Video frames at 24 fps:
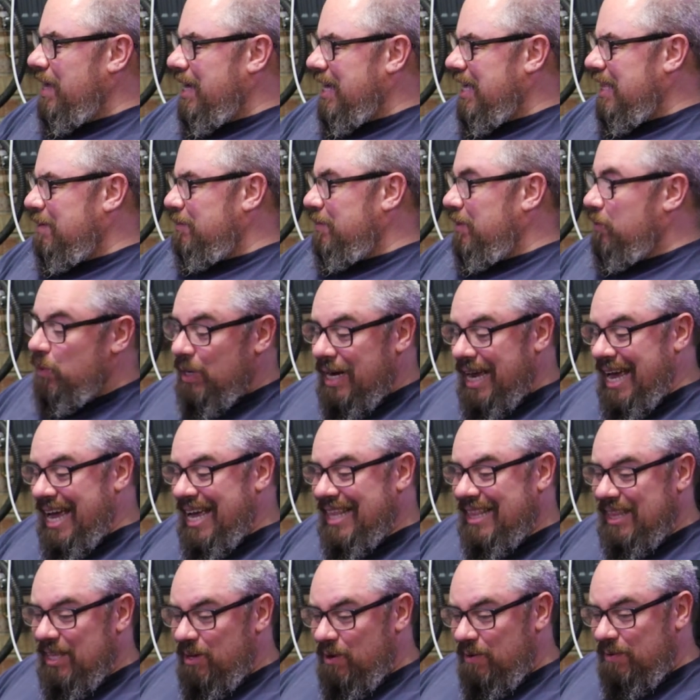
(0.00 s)
that element. When I
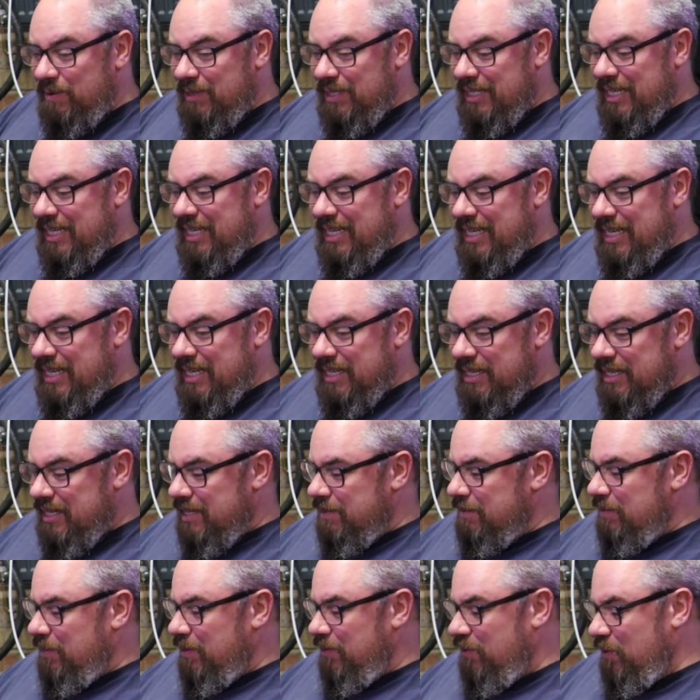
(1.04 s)
had the office in here
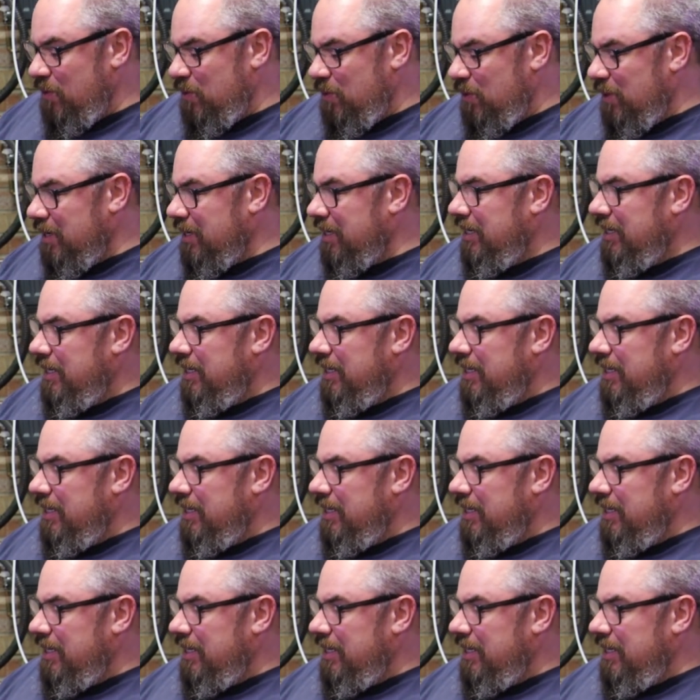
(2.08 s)
before,